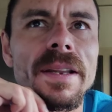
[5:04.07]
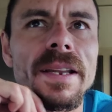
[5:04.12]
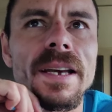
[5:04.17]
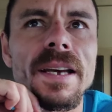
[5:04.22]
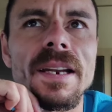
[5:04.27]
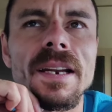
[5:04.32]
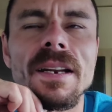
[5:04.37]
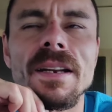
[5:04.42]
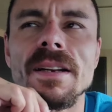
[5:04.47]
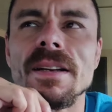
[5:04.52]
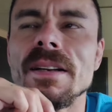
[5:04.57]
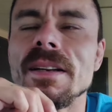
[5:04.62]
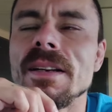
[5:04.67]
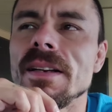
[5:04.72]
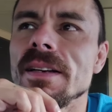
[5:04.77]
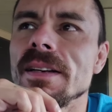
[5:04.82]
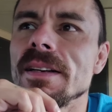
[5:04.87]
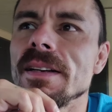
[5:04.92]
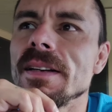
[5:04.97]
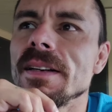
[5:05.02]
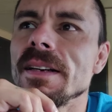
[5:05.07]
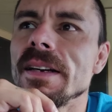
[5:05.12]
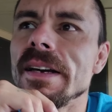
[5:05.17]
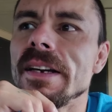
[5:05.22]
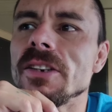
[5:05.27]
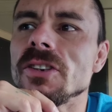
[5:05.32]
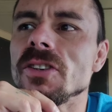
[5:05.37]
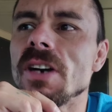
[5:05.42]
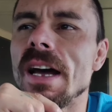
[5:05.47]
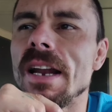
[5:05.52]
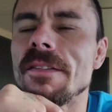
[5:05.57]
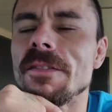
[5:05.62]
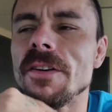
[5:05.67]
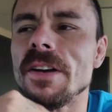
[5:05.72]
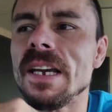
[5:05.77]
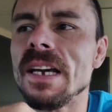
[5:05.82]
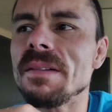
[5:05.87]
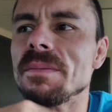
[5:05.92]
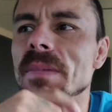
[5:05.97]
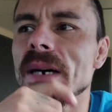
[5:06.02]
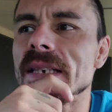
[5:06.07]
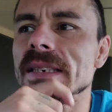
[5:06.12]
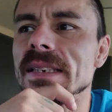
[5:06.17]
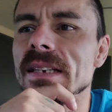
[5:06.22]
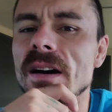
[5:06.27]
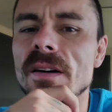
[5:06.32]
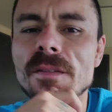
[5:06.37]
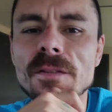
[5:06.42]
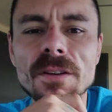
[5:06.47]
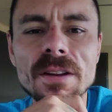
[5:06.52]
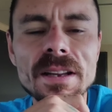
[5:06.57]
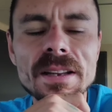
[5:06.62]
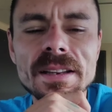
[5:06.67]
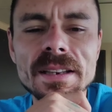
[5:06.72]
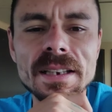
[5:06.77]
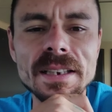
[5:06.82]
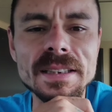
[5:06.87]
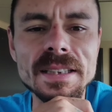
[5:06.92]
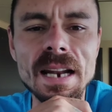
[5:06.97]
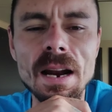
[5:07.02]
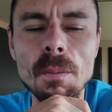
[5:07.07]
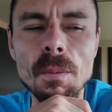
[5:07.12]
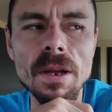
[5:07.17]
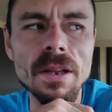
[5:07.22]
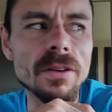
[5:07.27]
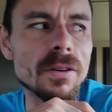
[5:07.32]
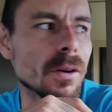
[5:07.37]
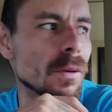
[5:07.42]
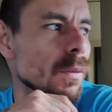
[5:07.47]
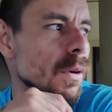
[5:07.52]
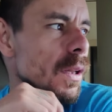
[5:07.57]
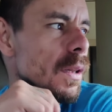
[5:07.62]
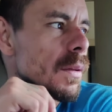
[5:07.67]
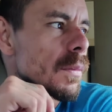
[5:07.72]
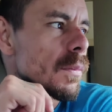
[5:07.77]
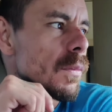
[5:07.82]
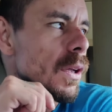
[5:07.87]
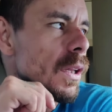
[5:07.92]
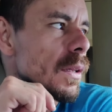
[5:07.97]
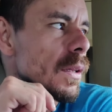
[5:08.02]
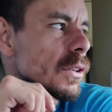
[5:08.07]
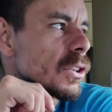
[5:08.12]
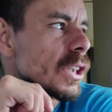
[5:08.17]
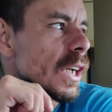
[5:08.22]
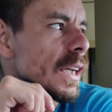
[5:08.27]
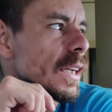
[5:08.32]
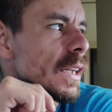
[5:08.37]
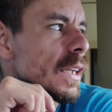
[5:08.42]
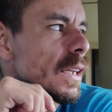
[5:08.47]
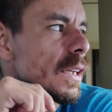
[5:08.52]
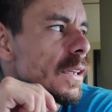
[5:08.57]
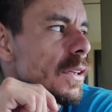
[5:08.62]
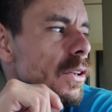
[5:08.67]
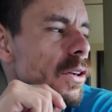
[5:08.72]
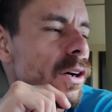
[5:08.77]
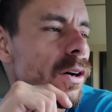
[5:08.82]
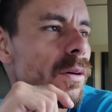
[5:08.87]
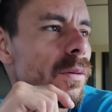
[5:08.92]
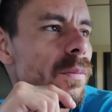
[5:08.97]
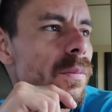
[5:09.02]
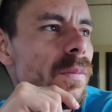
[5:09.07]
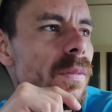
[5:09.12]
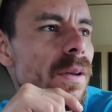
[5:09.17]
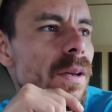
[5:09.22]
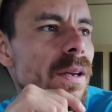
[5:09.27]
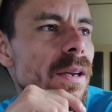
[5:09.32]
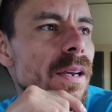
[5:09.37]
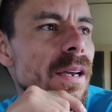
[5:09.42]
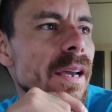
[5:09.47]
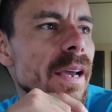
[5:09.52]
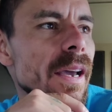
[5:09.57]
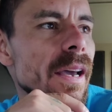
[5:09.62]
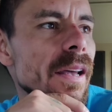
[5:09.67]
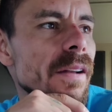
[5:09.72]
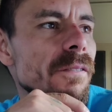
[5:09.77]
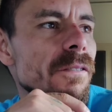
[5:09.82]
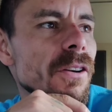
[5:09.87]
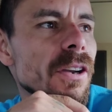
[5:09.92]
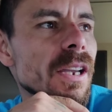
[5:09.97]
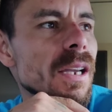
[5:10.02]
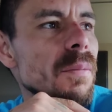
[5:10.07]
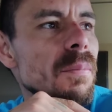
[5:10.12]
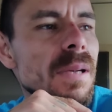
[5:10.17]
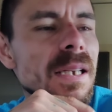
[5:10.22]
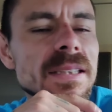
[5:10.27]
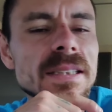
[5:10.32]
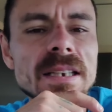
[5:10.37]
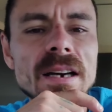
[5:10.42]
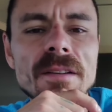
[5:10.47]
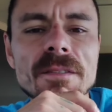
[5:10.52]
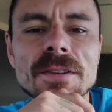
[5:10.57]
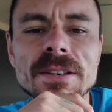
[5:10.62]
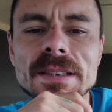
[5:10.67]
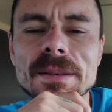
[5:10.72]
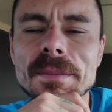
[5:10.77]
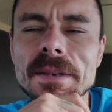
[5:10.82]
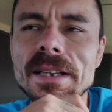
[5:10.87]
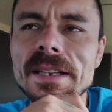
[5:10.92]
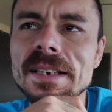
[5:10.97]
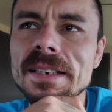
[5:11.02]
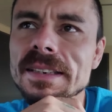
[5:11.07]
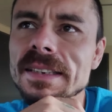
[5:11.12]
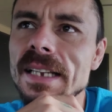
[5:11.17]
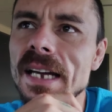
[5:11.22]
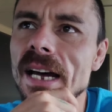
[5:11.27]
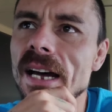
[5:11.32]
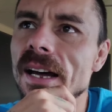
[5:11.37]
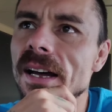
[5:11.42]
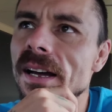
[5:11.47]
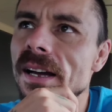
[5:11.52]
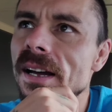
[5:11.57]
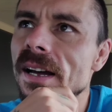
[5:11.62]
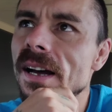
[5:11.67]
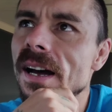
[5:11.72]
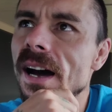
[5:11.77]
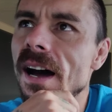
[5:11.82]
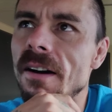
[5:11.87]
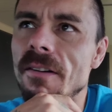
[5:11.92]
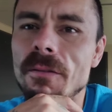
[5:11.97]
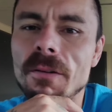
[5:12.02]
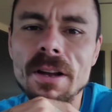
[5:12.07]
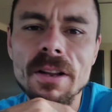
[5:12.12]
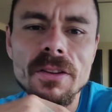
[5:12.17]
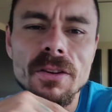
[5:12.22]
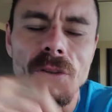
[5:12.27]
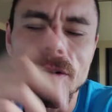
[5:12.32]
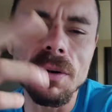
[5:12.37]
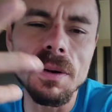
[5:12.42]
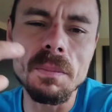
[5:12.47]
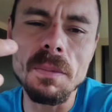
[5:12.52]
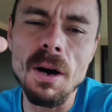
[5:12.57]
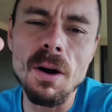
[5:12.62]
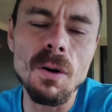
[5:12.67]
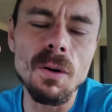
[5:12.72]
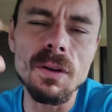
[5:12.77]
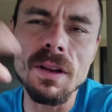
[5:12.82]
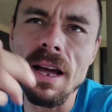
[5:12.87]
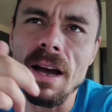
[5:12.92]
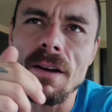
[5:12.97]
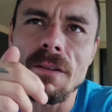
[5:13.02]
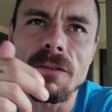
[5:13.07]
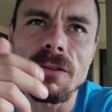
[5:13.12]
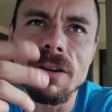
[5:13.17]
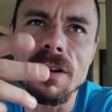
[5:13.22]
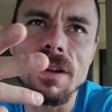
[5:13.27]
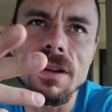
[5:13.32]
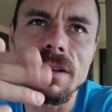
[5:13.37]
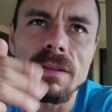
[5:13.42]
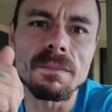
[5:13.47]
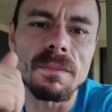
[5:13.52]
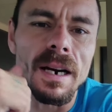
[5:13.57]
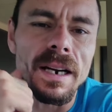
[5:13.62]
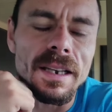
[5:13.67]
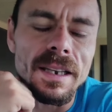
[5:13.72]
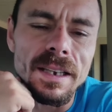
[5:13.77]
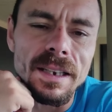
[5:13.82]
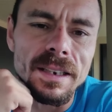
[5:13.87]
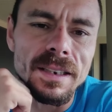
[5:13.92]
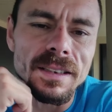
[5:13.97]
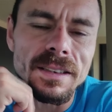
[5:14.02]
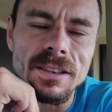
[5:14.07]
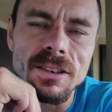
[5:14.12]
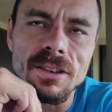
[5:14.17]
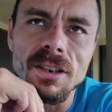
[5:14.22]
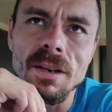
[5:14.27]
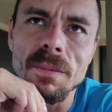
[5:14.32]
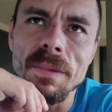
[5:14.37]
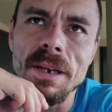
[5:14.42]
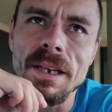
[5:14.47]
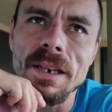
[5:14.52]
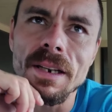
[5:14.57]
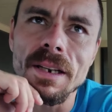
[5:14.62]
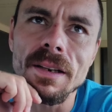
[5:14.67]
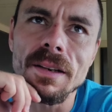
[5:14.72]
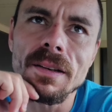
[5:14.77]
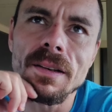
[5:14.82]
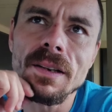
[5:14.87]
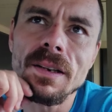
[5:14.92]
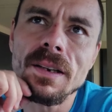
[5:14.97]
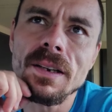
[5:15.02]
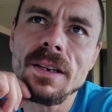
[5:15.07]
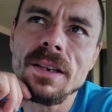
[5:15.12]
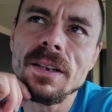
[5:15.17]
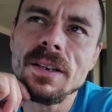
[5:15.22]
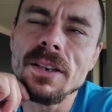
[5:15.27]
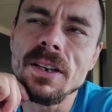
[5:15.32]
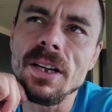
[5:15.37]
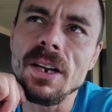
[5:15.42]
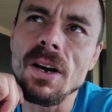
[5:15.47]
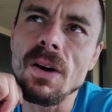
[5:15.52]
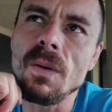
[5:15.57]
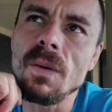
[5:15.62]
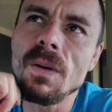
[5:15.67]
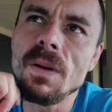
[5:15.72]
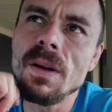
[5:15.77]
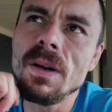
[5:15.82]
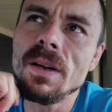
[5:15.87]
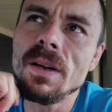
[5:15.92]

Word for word: and then and and try to forgive myself for the things that I went through with with JD, you know, and forgive myself for some of the things that I went through in my whole life with my kids, you know what I mean? And, you know,